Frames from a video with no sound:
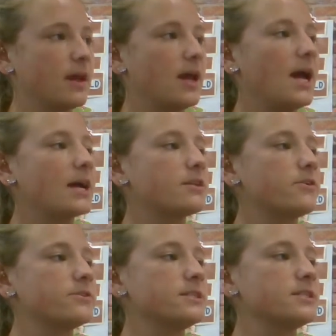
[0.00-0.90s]
At
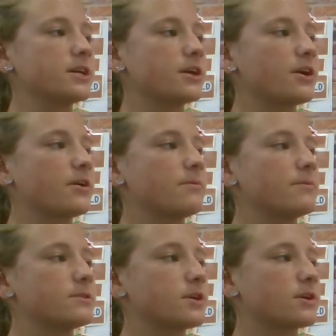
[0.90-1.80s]
closing circle,
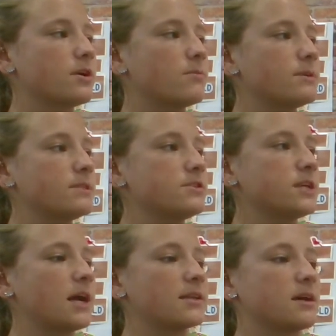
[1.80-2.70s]
Mr.
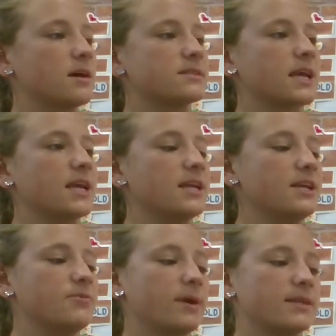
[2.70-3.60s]
Todd calls Annie
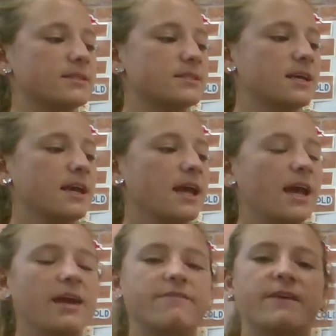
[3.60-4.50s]
Grace.
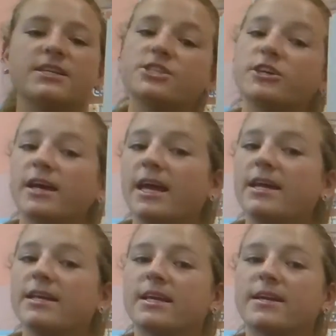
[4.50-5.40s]
Adventure
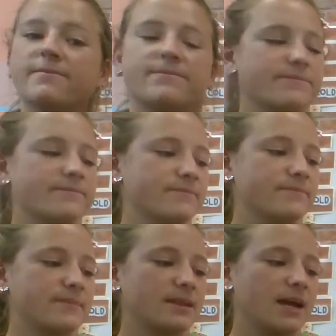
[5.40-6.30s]
Annie,
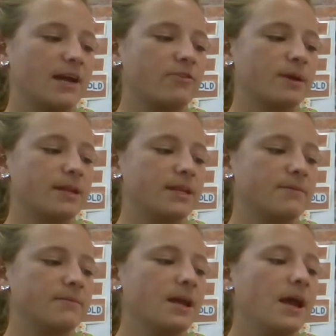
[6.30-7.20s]
I remind
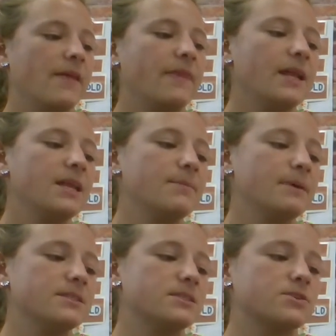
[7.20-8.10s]
him. Then he
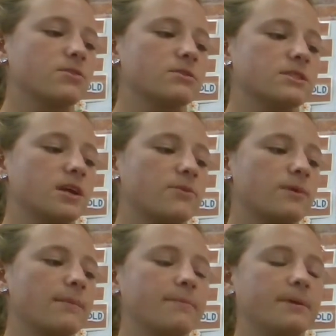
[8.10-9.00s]
pins the Gold Star
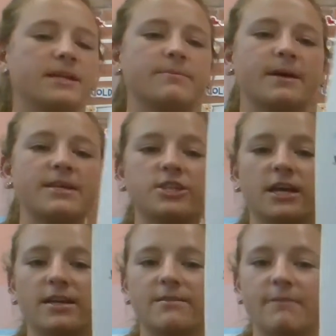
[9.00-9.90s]
right beneath my
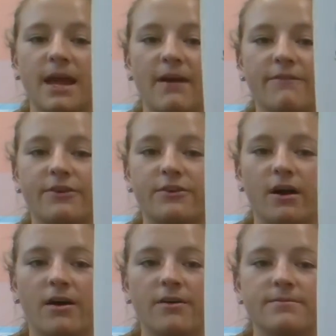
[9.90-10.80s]
chin, after all.